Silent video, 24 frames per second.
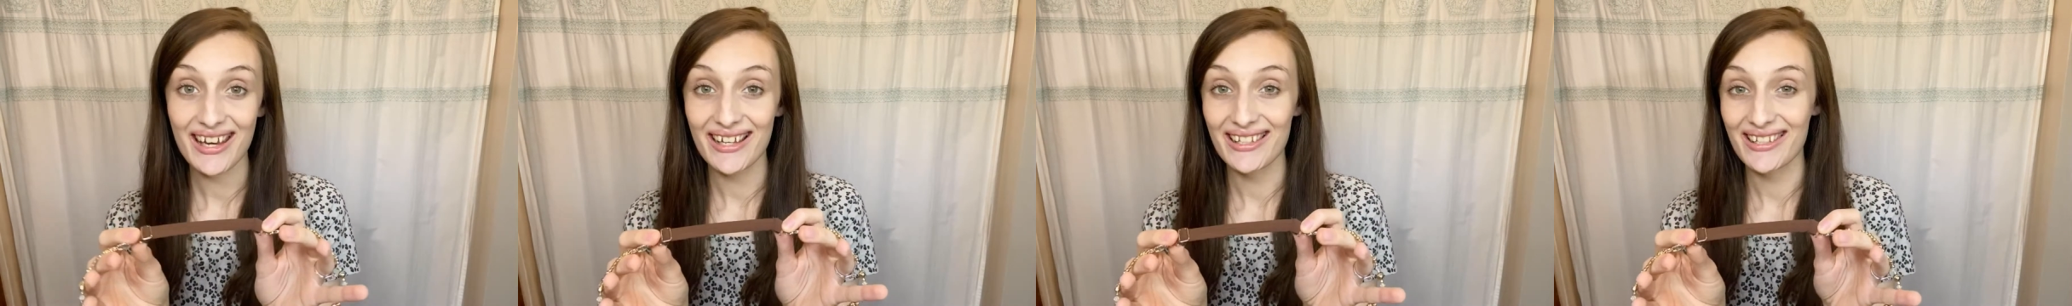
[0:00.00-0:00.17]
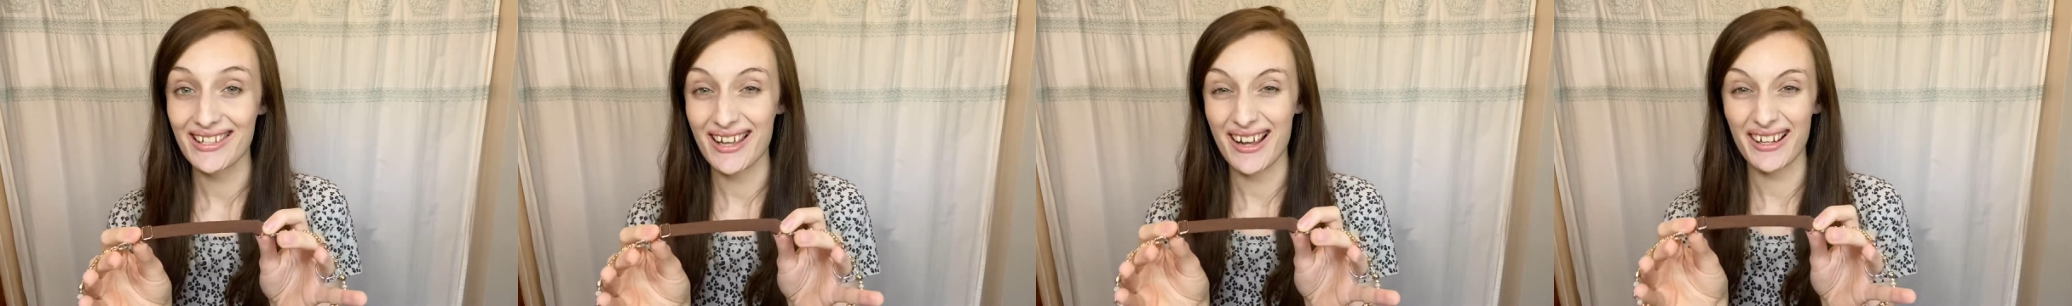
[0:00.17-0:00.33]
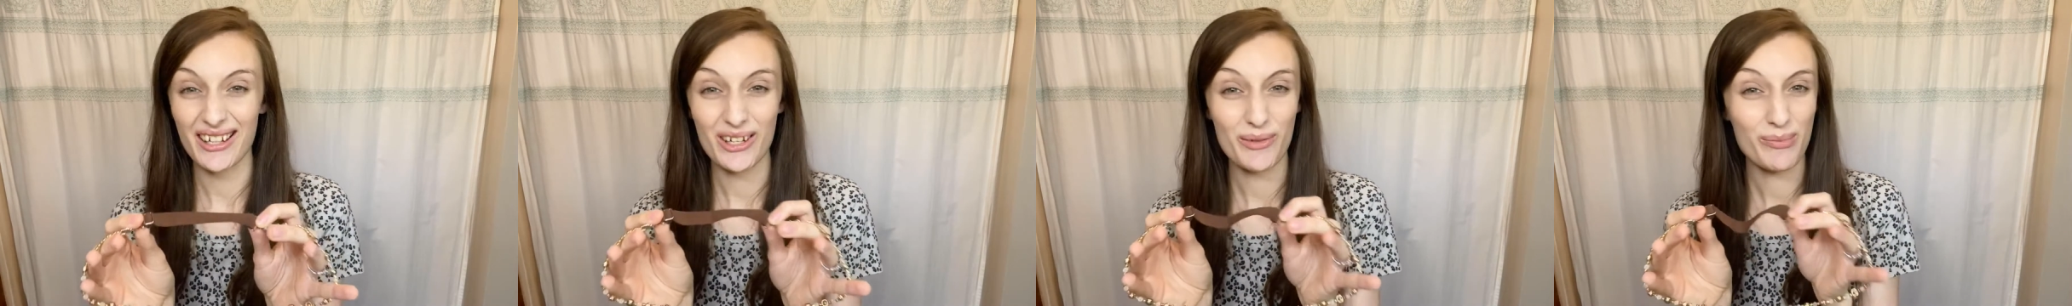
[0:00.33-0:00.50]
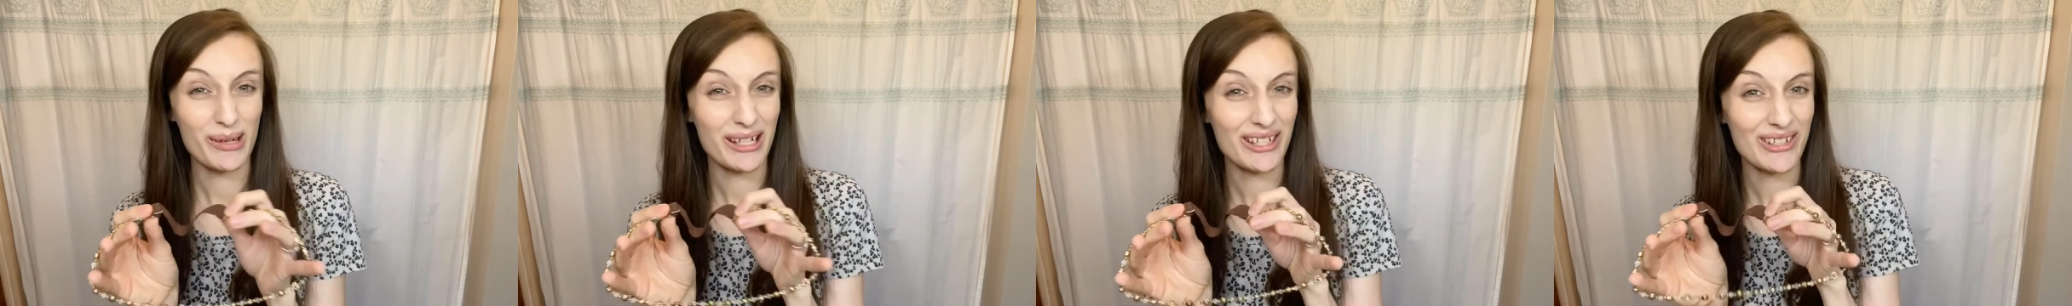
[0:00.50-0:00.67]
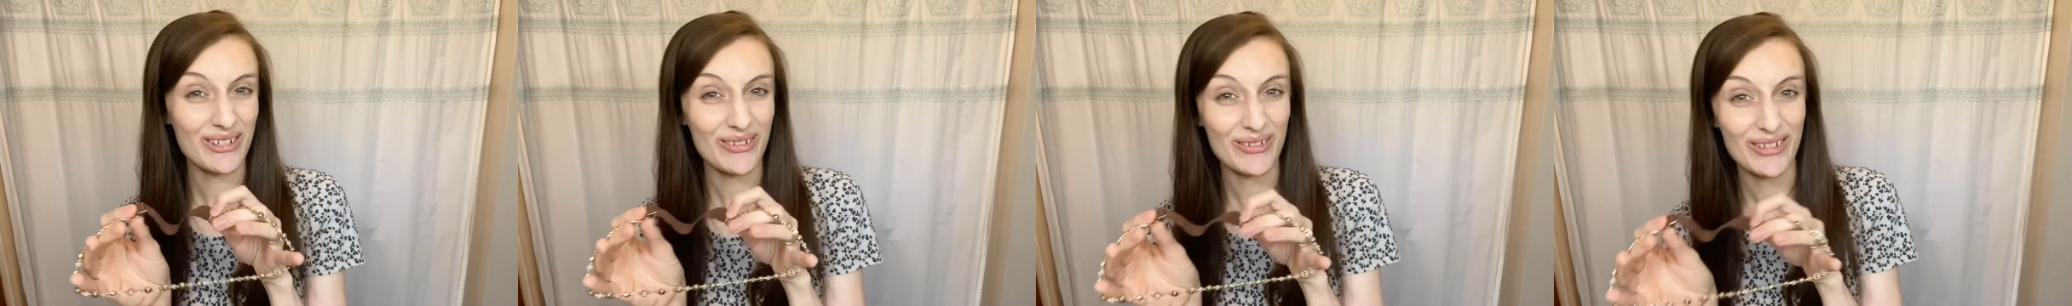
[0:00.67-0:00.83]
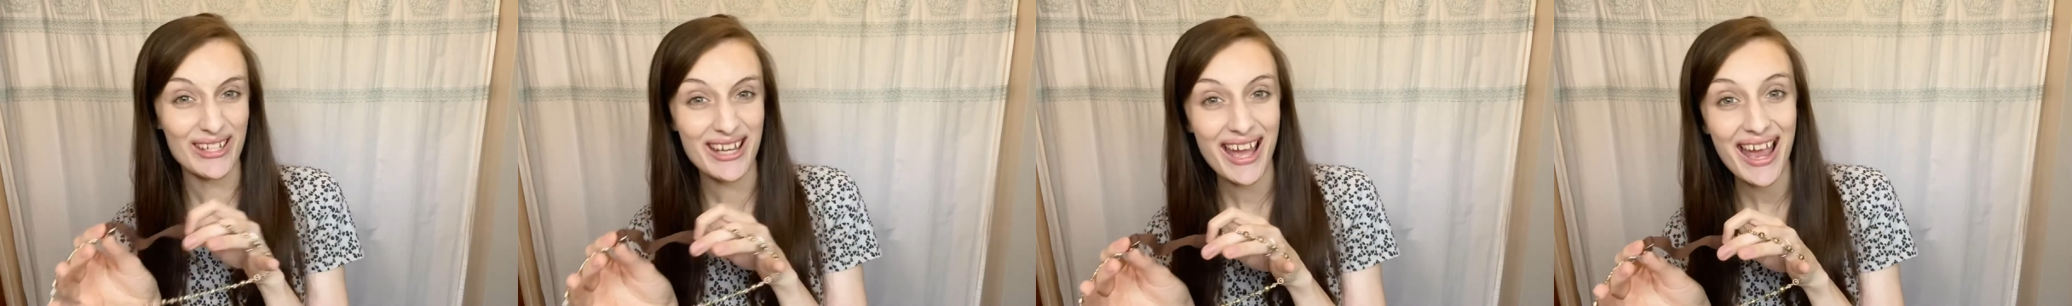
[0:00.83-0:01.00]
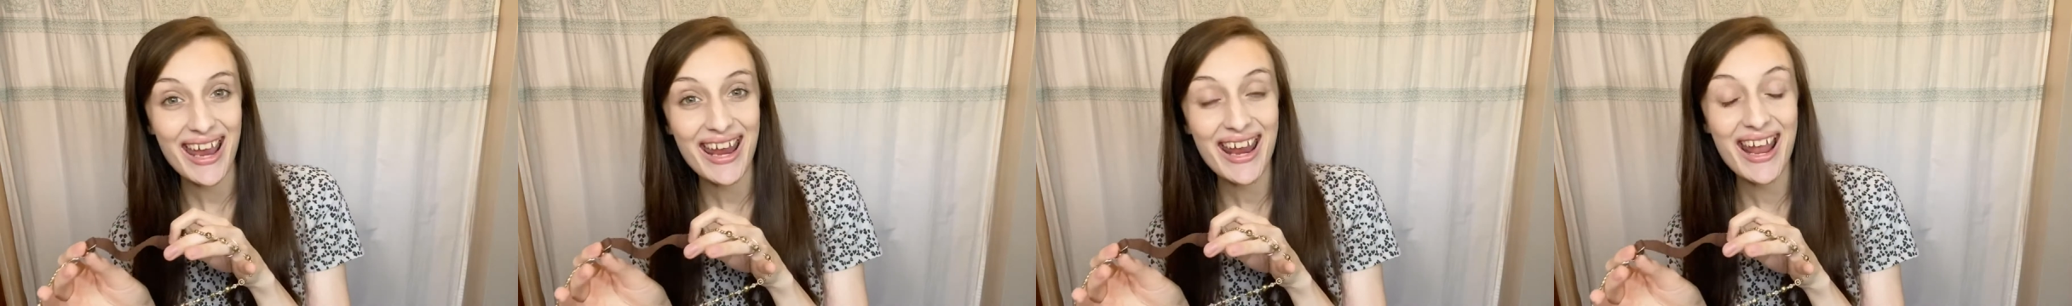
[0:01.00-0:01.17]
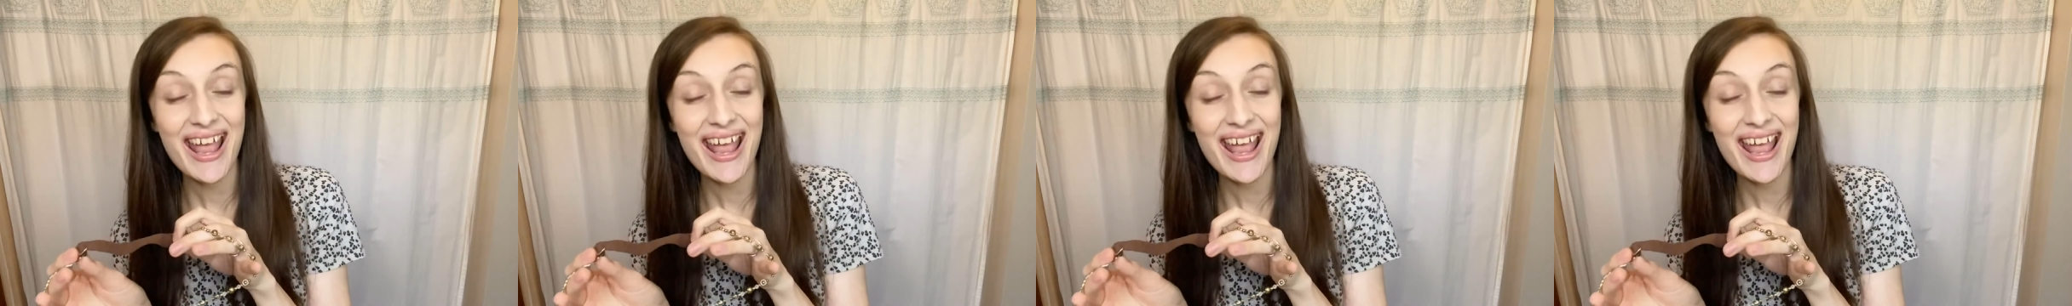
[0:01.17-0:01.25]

It's not going to be too tight,